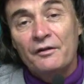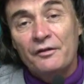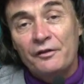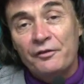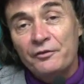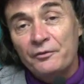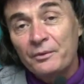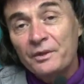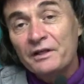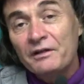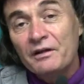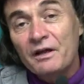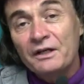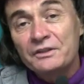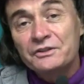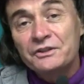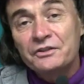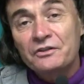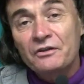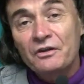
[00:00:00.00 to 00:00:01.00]
The three
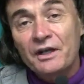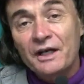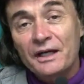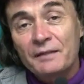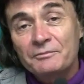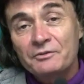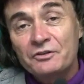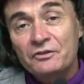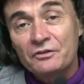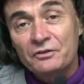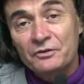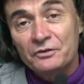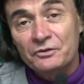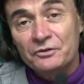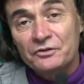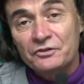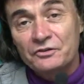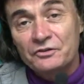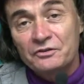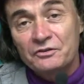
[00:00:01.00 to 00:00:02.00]
logical
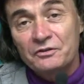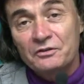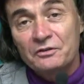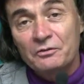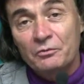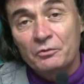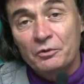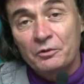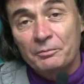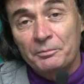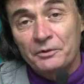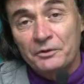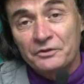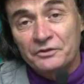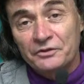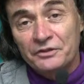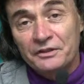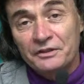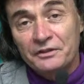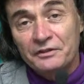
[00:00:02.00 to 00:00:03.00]
absolutes were
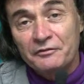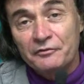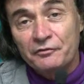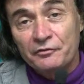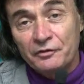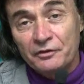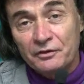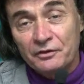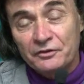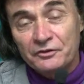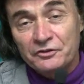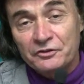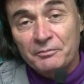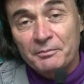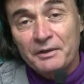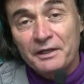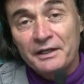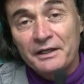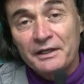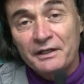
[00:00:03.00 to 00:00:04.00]
presented first
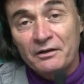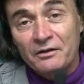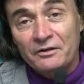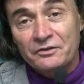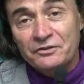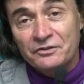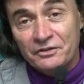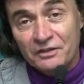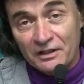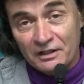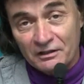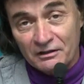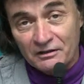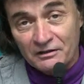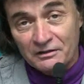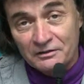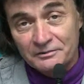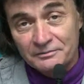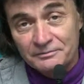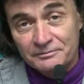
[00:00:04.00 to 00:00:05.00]
by
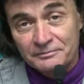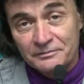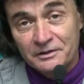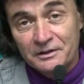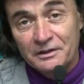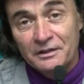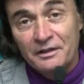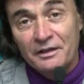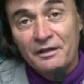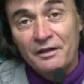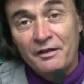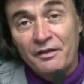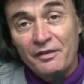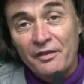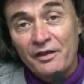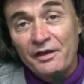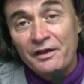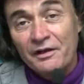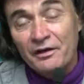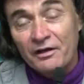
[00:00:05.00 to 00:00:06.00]
Aristotle.
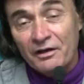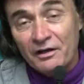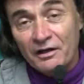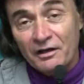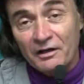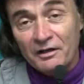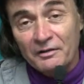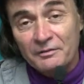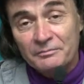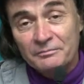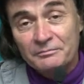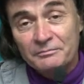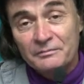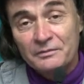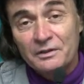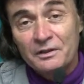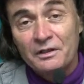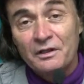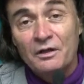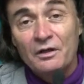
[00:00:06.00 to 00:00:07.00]
They are:
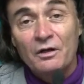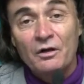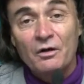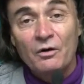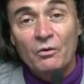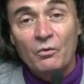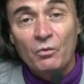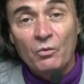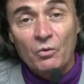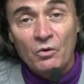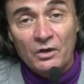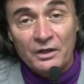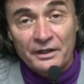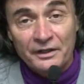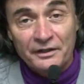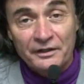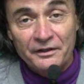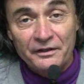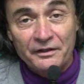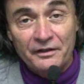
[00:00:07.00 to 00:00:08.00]

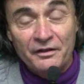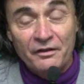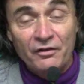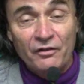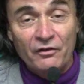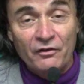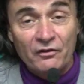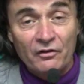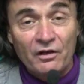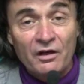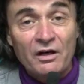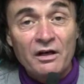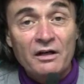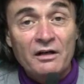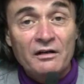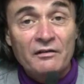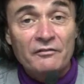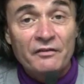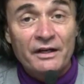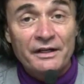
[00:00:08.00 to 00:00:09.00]
1. The
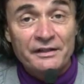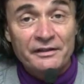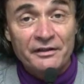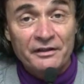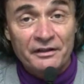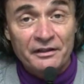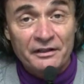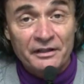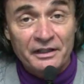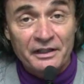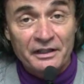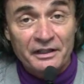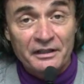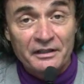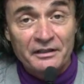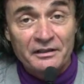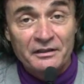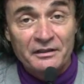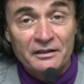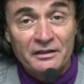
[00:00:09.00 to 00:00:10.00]
law of
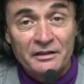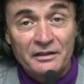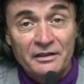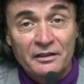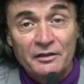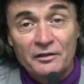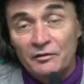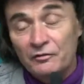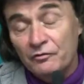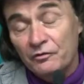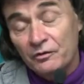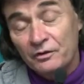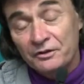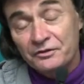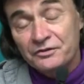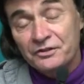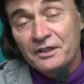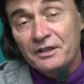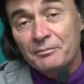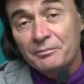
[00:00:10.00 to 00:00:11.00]
identity. For
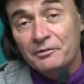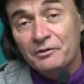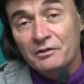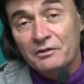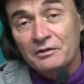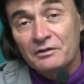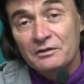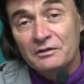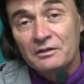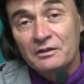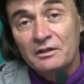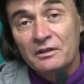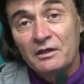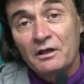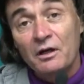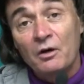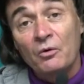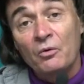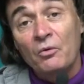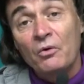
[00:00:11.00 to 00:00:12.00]
example,
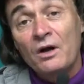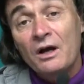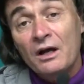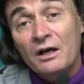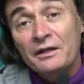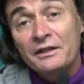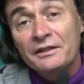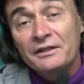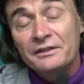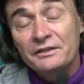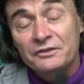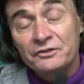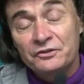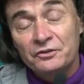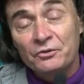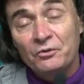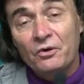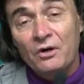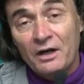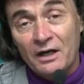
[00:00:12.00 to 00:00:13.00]
a rock
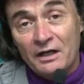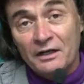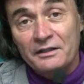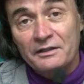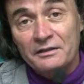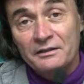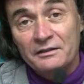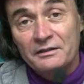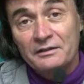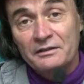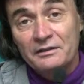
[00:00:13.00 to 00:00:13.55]
is a rock.